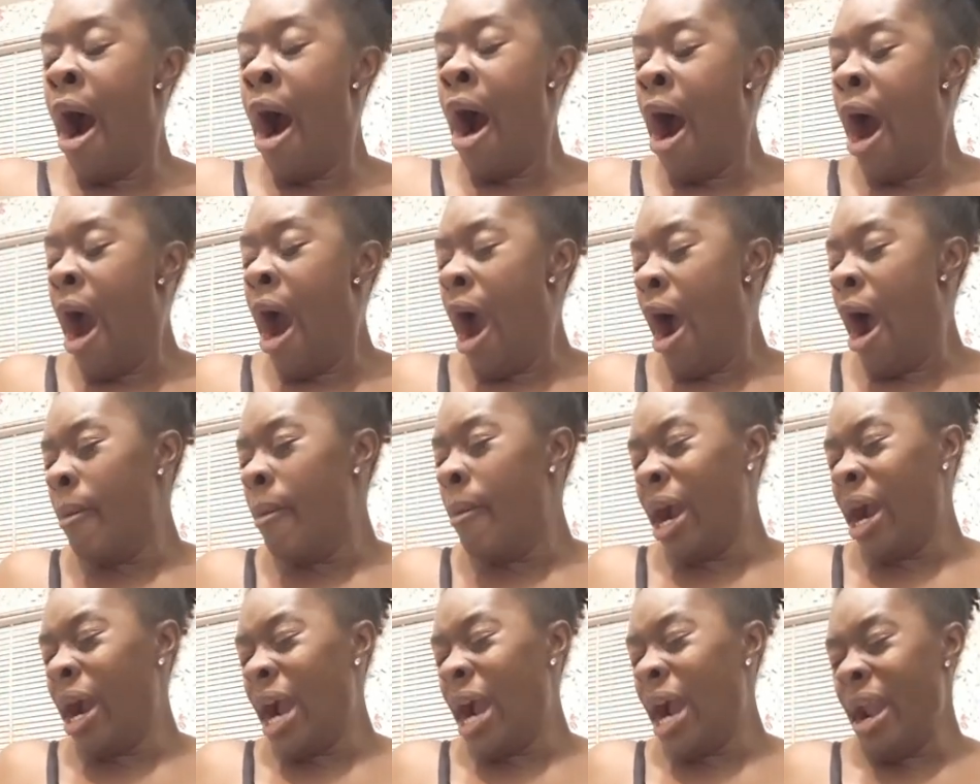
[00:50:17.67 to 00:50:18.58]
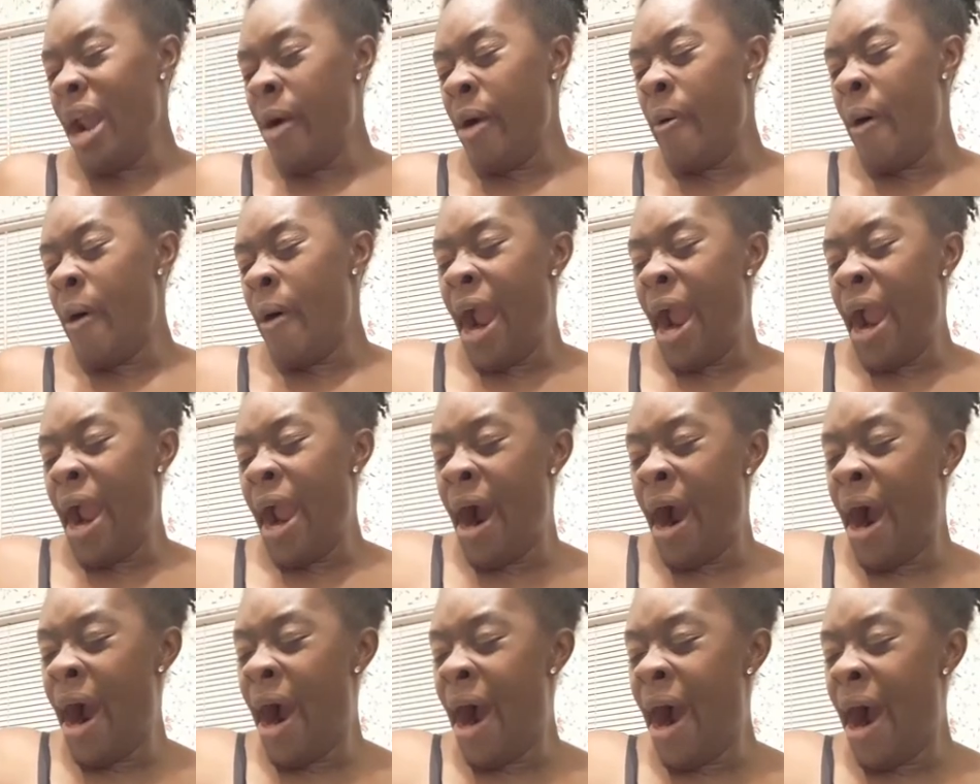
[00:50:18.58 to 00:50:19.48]
Everybody got their way.
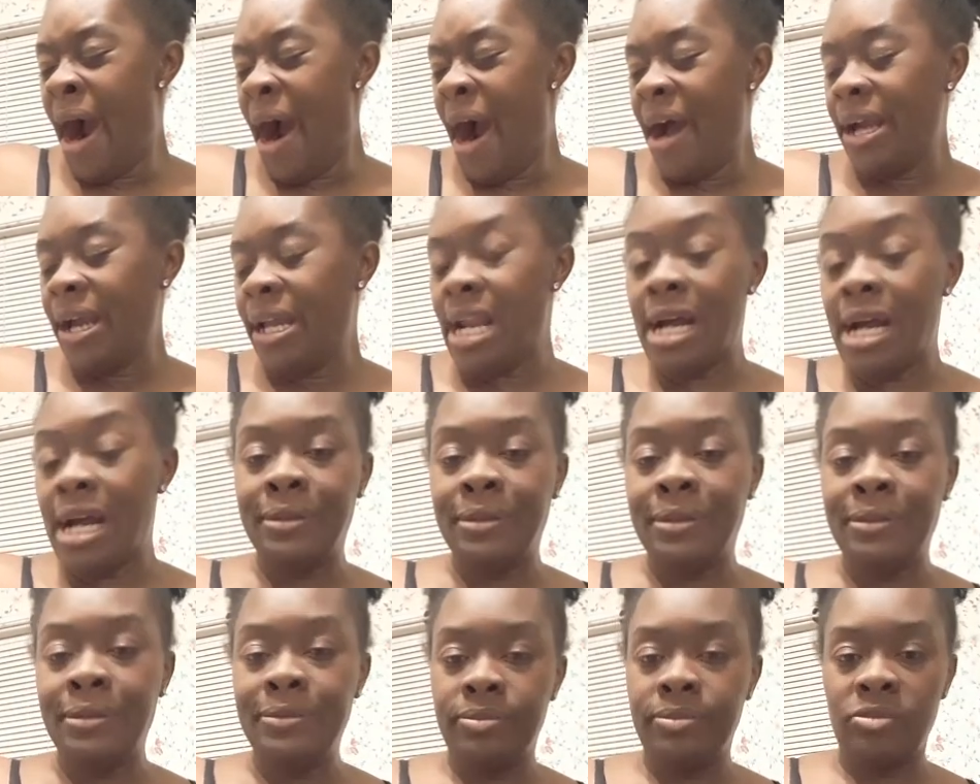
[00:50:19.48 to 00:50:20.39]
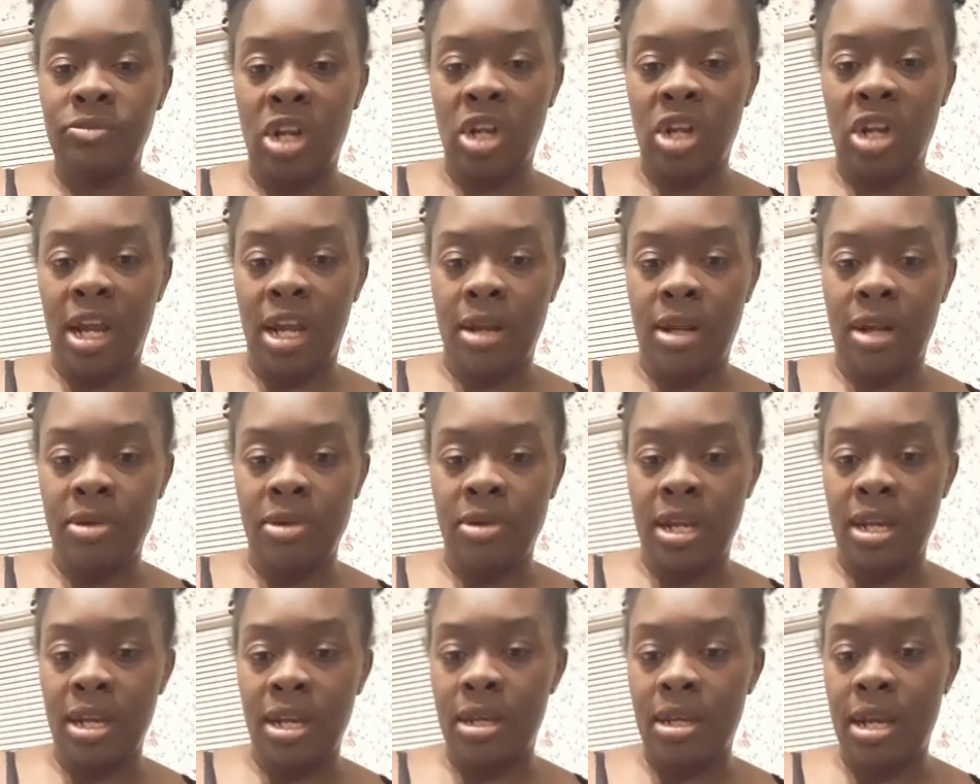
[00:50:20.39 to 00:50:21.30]
And I'm
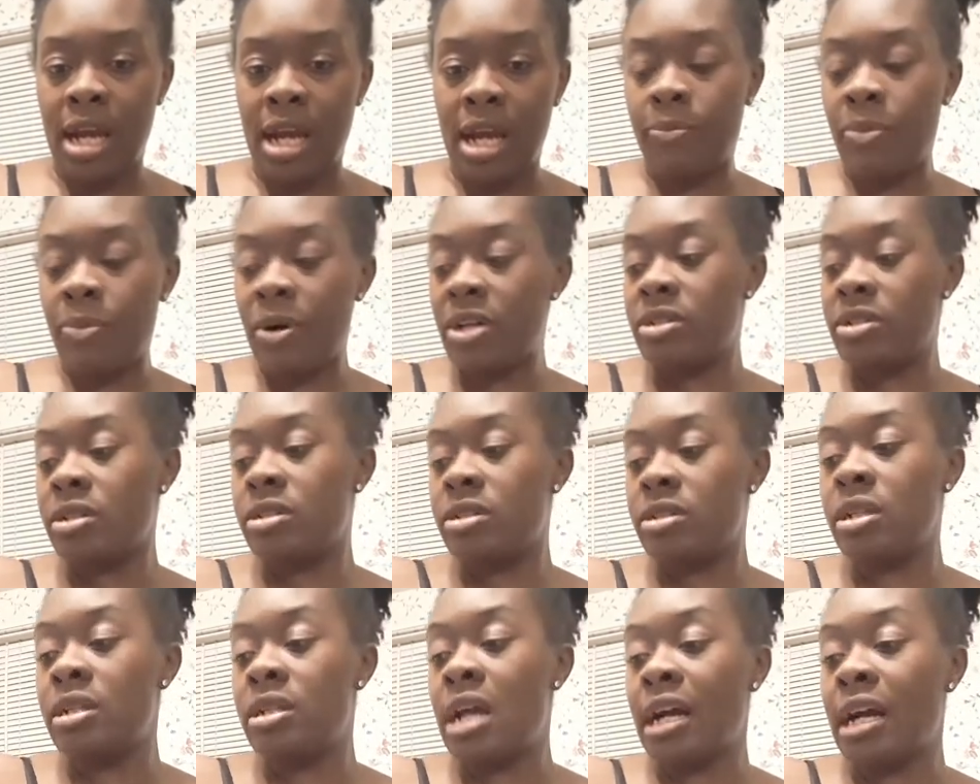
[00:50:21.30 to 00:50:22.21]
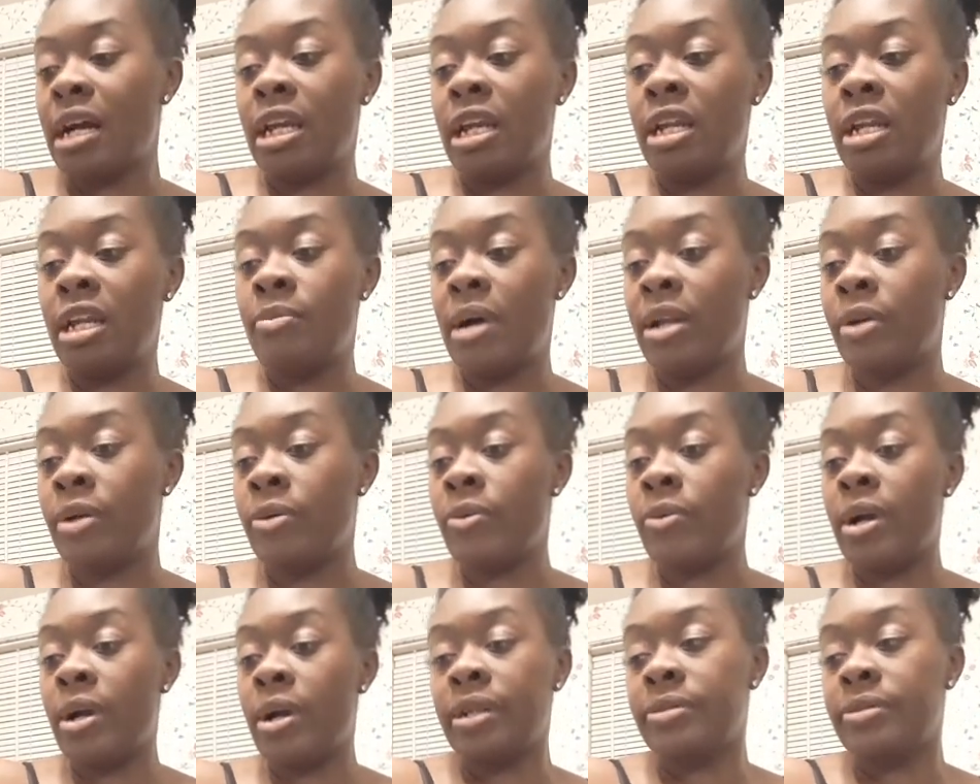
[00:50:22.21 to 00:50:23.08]
not a person to knock anybody's way.